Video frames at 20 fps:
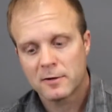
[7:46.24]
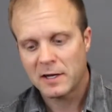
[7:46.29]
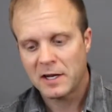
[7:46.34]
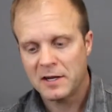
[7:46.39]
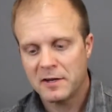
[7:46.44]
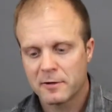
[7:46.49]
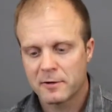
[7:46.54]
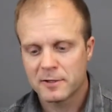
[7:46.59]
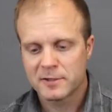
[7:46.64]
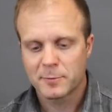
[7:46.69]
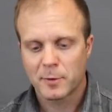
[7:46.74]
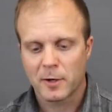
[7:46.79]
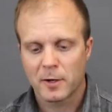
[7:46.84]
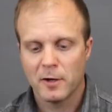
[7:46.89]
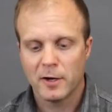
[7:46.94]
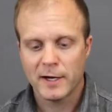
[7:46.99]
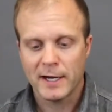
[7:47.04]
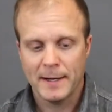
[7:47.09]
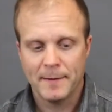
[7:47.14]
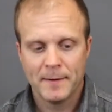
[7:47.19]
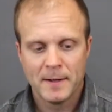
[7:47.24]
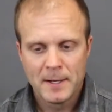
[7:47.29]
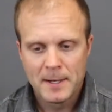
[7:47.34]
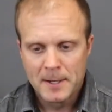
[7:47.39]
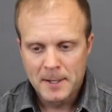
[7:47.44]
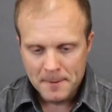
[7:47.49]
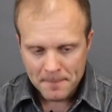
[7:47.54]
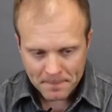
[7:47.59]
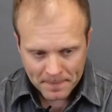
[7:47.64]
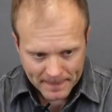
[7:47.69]
degrees apart. Okay,
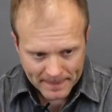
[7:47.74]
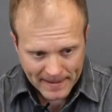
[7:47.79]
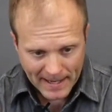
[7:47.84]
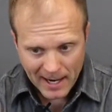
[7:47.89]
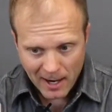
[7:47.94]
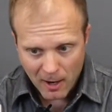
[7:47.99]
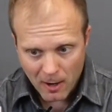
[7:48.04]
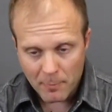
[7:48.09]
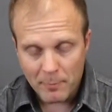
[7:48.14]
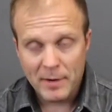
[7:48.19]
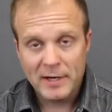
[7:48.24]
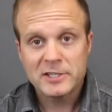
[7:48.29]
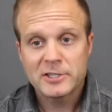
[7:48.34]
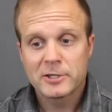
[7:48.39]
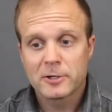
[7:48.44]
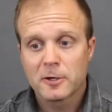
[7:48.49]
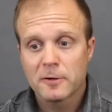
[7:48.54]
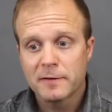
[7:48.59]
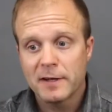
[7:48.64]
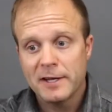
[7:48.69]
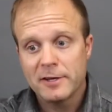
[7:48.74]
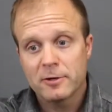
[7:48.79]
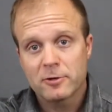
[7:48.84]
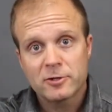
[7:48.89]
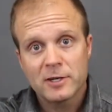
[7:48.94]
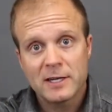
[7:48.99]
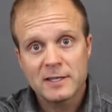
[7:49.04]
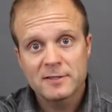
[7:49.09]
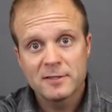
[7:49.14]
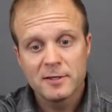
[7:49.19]
now make sure that your
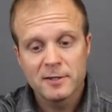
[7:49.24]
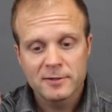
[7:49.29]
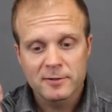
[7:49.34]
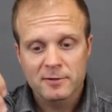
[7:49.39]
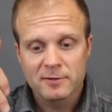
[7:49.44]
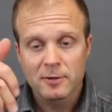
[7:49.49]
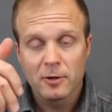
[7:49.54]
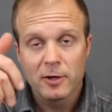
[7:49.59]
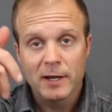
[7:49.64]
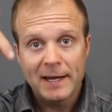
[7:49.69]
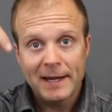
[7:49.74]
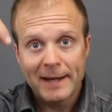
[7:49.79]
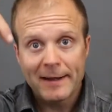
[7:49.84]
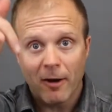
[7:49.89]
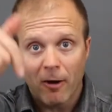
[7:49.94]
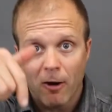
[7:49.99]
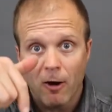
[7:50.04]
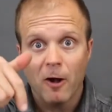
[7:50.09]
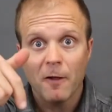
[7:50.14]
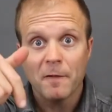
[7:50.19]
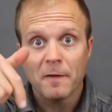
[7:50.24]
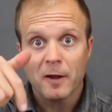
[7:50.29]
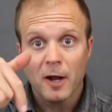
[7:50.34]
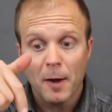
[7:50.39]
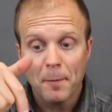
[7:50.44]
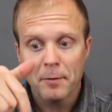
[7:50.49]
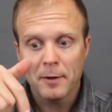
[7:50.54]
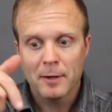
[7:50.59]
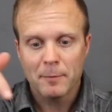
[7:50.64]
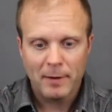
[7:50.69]
transducer is located on the
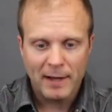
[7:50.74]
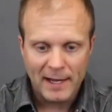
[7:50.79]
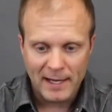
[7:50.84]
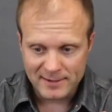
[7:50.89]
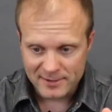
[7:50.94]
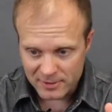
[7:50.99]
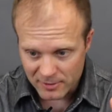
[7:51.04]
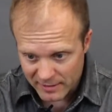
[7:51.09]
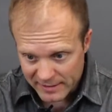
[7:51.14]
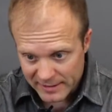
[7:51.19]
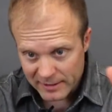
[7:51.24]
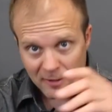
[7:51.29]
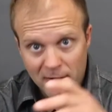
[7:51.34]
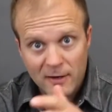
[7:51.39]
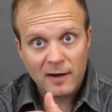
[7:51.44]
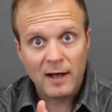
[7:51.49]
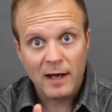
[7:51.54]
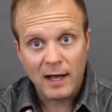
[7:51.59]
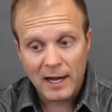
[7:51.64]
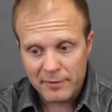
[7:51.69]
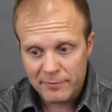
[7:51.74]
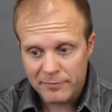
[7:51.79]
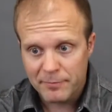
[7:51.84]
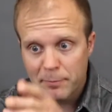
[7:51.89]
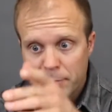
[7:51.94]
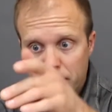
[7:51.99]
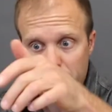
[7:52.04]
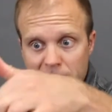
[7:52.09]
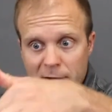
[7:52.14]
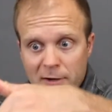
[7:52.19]
coupling pad. So here I've
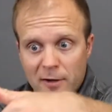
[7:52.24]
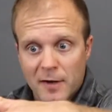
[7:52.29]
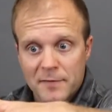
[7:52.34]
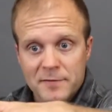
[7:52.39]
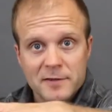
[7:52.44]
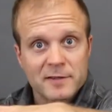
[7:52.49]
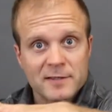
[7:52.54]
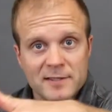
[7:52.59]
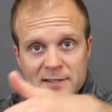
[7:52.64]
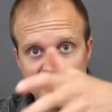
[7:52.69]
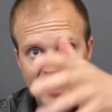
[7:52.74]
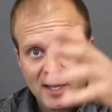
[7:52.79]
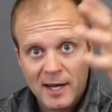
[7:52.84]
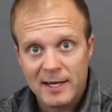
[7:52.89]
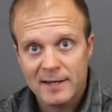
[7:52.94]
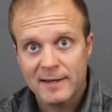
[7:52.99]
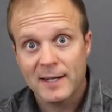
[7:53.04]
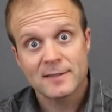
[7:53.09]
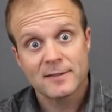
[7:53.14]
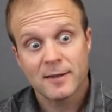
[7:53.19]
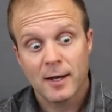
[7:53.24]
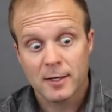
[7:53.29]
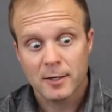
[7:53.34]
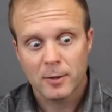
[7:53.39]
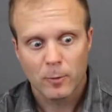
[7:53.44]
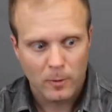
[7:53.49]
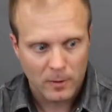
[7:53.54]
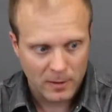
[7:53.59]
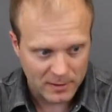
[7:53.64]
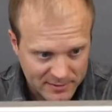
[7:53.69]
put it off to the side. That's not going to
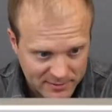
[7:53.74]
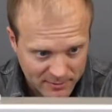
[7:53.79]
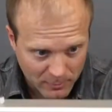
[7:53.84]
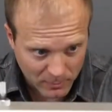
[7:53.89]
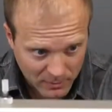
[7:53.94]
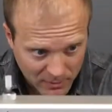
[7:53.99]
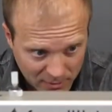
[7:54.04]
work, so we're going to